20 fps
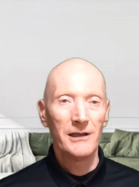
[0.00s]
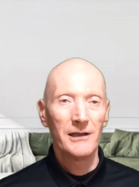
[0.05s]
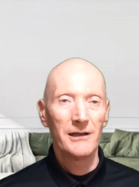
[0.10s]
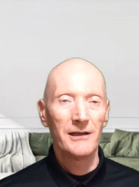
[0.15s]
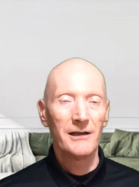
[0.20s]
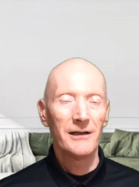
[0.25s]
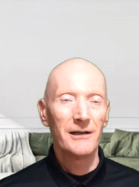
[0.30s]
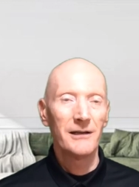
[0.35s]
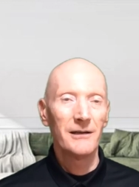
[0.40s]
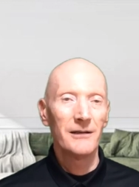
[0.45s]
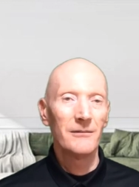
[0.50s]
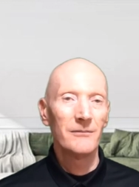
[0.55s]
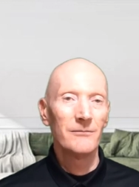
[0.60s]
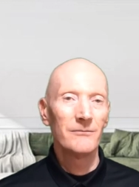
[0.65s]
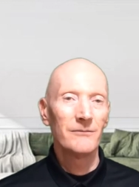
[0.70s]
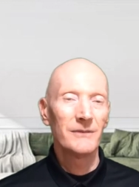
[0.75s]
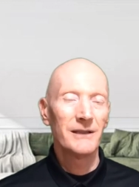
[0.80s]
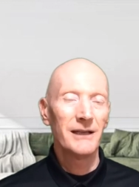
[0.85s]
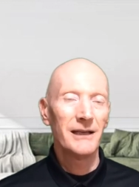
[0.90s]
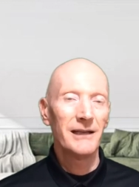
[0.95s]

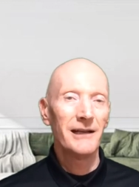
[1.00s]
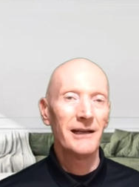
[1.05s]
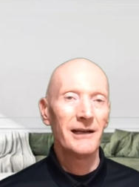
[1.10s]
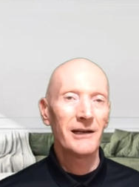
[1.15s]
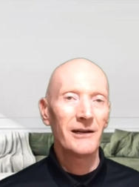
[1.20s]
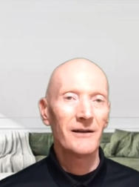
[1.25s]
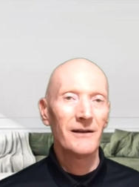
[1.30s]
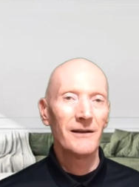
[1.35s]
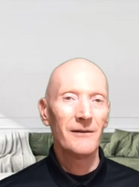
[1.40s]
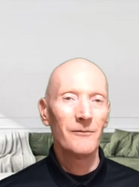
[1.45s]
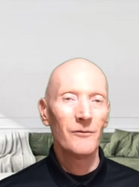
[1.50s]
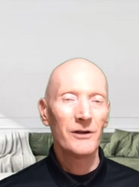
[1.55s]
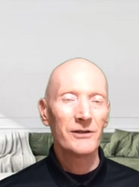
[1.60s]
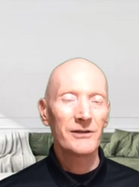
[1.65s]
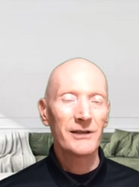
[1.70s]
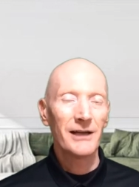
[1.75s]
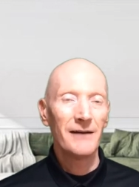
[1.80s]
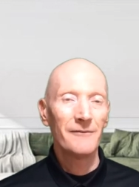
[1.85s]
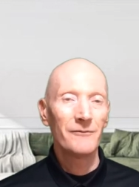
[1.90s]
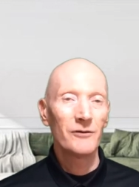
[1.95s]

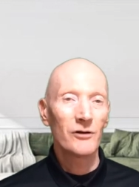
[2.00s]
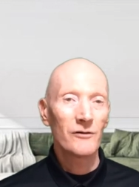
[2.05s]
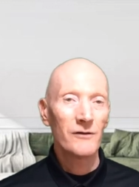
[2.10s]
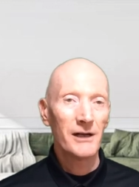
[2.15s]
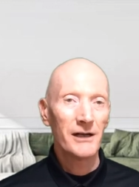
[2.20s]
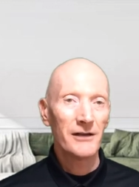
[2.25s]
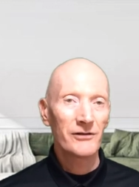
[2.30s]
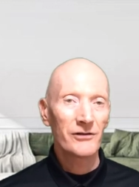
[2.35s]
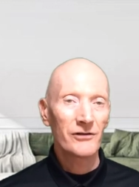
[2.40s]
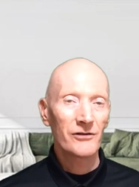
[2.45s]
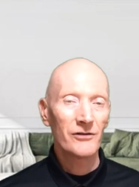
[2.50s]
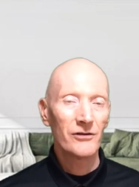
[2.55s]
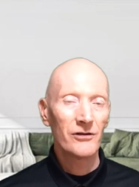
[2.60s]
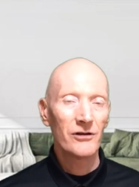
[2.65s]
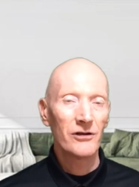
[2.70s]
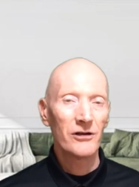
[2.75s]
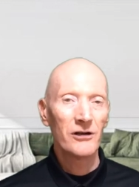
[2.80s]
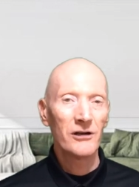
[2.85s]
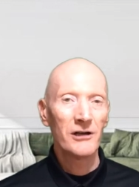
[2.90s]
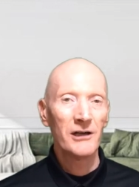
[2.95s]
once they have your credit
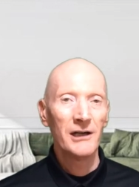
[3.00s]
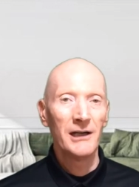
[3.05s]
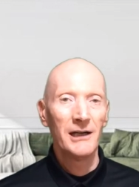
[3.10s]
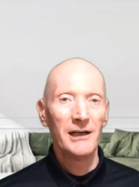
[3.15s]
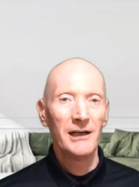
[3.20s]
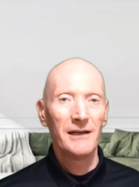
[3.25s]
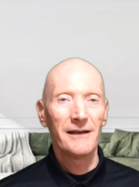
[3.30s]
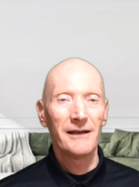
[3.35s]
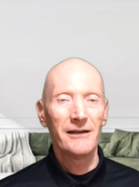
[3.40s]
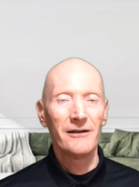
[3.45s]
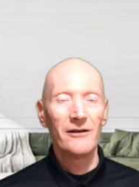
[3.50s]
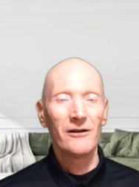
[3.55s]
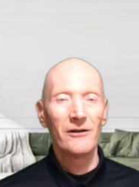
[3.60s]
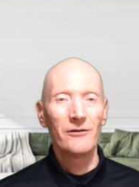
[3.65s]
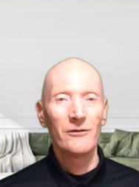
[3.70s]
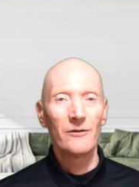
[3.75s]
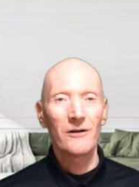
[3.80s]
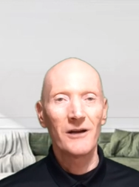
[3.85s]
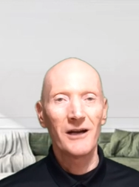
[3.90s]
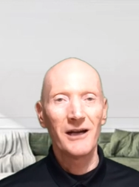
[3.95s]
score, they
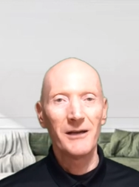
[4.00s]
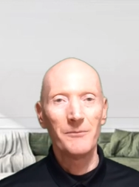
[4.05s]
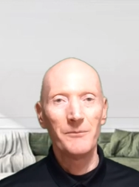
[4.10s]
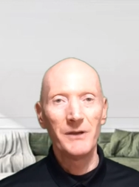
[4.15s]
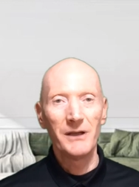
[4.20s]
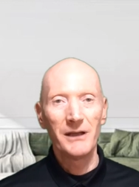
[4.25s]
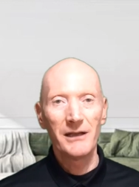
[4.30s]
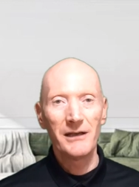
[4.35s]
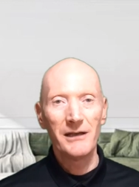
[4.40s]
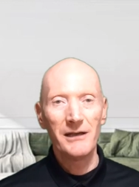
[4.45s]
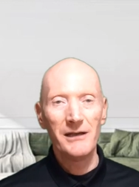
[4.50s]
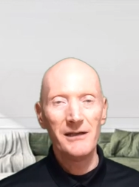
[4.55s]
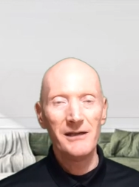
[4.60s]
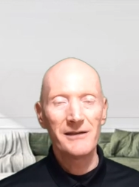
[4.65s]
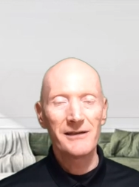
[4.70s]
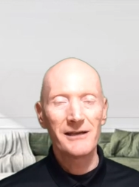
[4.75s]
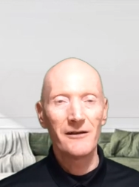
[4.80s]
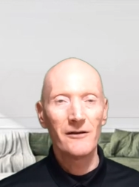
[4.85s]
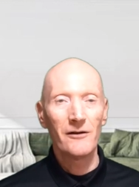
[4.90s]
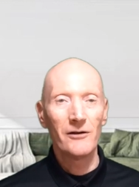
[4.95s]
know your
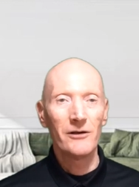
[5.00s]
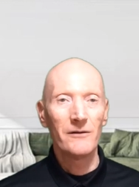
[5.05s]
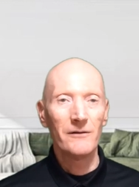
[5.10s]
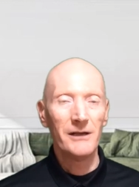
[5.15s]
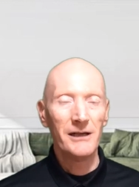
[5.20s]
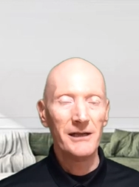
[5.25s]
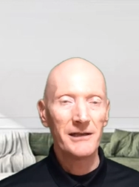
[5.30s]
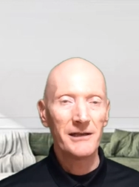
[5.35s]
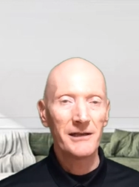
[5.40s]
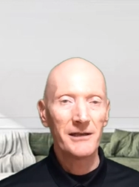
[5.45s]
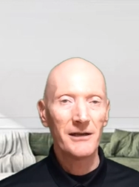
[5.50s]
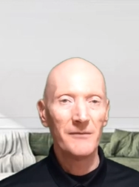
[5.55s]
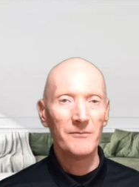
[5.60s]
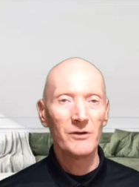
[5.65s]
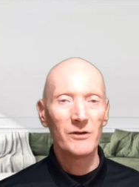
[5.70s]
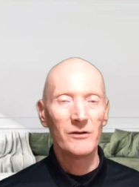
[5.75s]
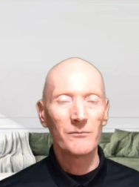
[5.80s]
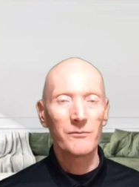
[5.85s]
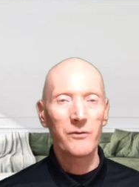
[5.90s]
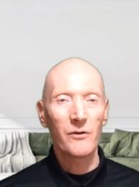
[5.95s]
liabilities, they know your
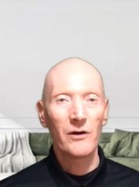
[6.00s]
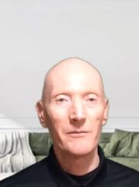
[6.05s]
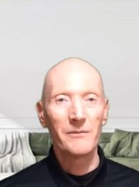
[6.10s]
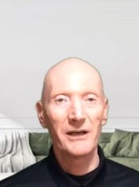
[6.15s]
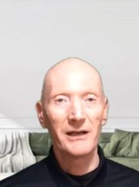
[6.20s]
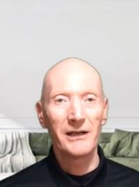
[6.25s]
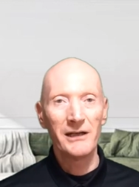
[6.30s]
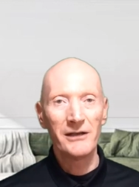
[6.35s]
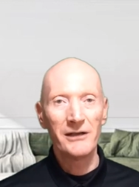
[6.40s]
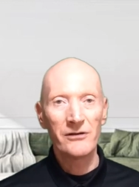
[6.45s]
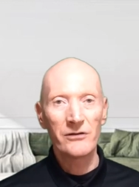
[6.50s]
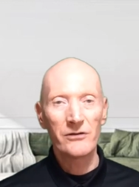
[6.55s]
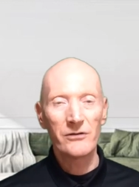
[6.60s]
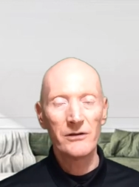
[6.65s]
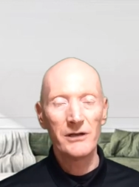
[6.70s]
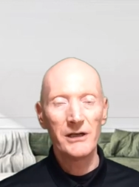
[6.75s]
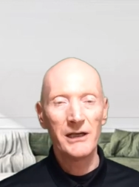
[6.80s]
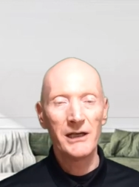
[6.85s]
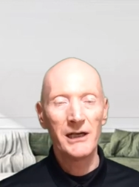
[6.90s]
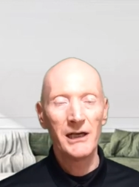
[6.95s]
income, your employment
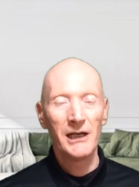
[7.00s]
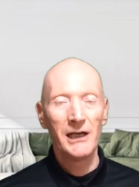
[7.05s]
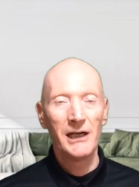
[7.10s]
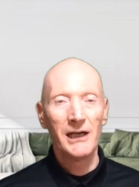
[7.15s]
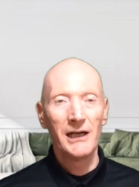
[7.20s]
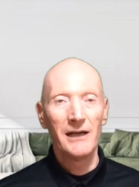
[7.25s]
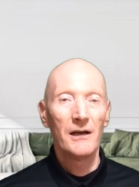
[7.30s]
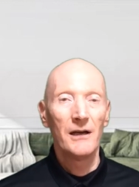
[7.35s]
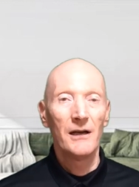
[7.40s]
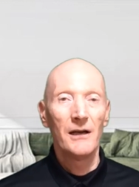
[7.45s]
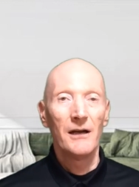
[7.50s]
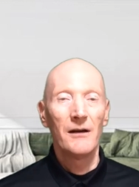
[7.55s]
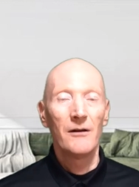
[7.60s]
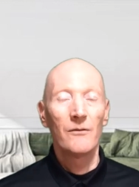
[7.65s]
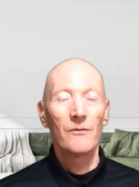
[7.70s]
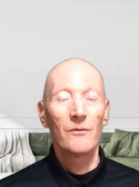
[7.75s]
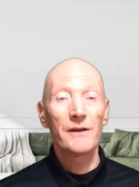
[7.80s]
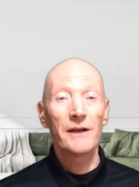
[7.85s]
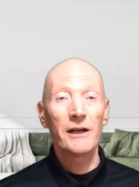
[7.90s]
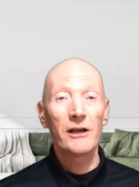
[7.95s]
history.
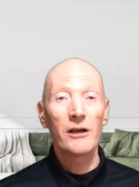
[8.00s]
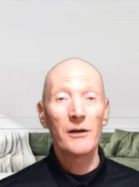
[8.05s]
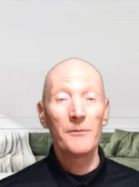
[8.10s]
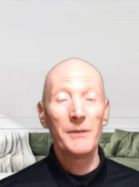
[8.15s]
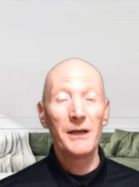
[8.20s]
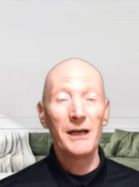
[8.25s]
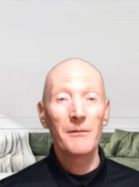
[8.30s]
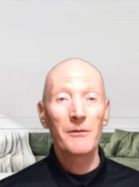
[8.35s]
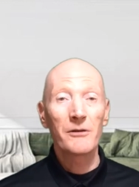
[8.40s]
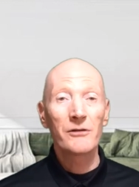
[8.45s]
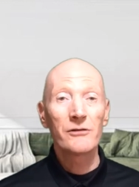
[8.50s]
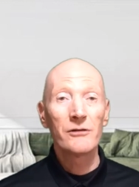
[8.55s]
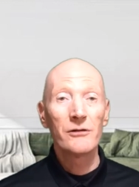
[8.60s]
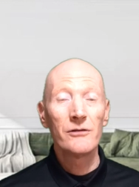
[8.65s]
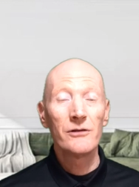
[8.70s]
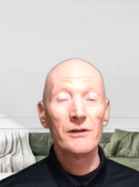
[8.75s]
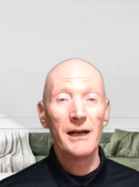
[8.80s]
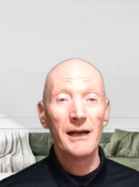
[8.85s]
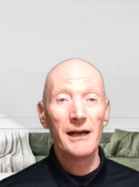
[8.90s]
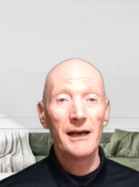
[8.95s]
What they're going to be able to
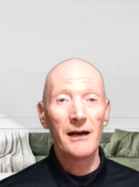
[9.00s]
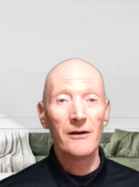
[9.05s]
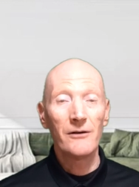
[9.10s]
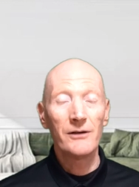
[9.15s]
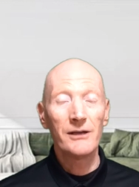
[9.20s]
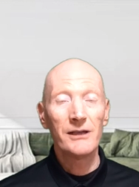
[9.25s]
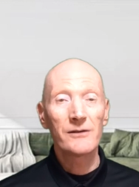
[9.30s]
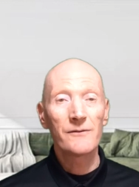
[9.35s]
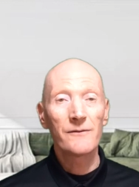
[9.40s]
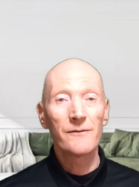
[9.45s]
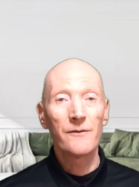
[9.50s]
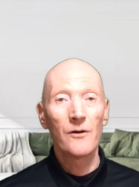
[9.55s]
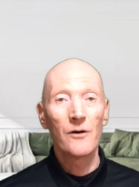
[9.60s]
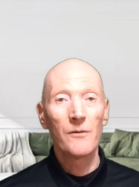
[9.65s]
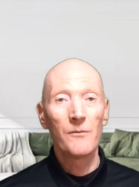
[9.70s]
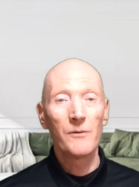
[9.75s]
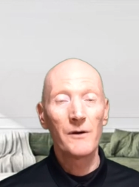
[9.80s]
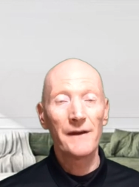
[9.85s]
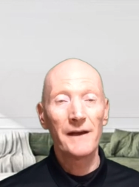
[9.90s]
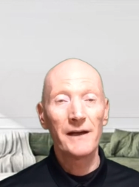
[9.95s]
do now is
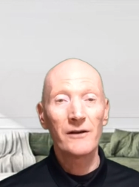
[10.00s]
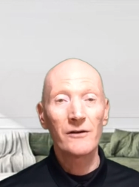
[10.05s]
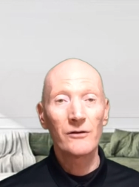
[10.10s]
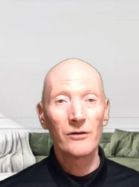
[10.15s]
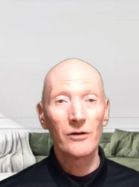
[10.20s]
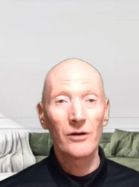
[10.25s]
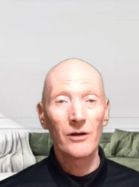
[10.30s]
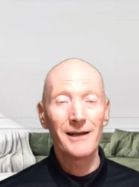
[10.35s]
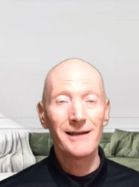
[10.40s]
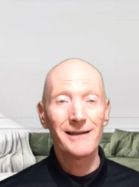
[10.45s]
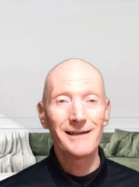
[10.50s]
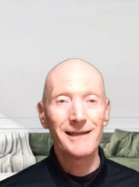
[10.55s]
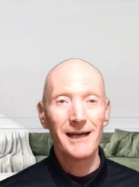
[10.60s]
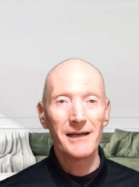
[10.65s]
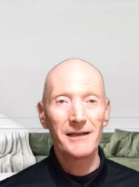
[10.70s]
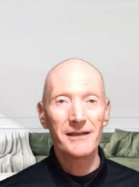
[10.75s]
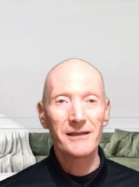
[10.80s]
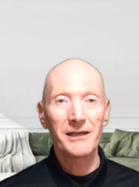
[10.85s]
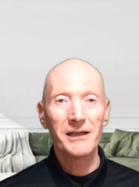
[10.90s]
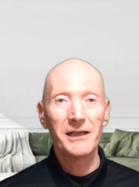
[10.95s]
form what they call a
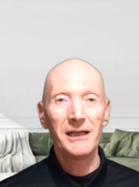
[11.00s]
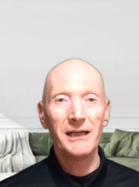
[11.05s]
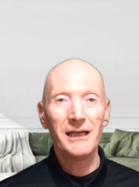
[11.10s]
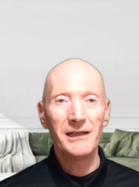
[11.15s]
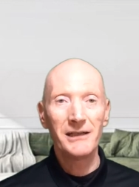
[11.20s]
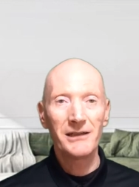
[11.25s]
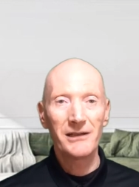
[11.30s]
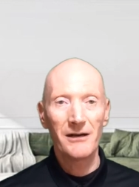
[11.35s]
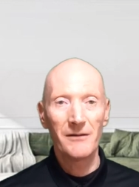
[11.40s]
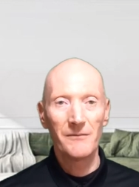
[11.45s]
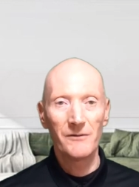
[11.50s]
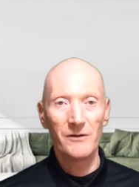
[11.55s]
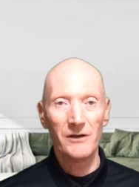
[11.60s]
debt to income